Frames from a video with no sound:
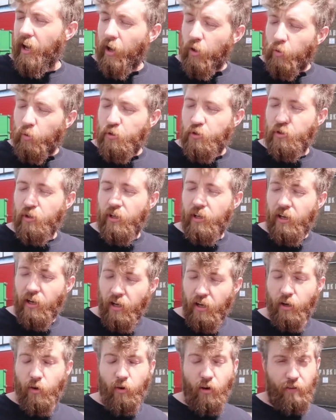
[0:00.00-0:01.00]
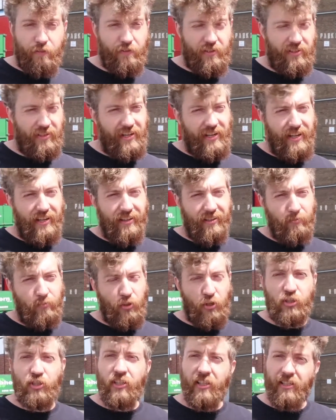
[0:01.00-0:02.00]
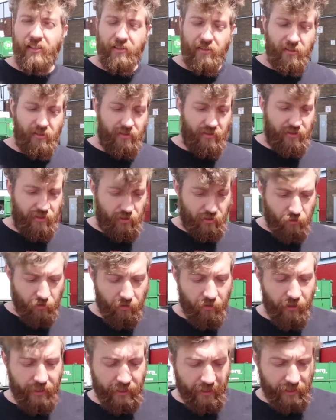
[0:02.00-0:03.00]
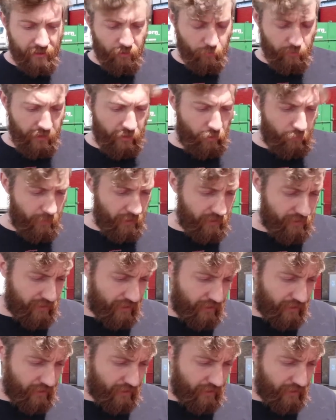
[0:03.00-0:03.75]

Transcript: ultra low offset bushings to try and get the wheel a bit